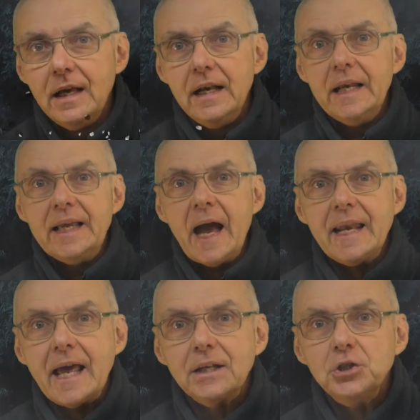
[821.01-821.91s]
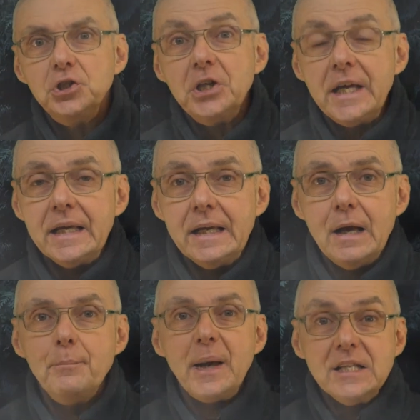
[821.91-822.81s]
Lianan Shee
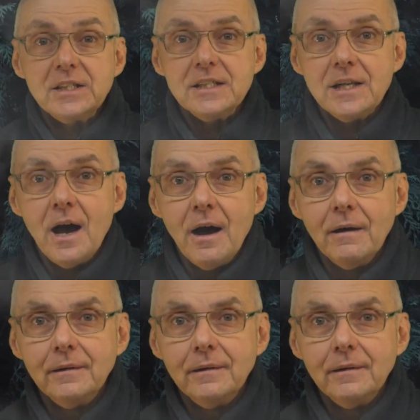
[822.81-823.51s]
bass guitar.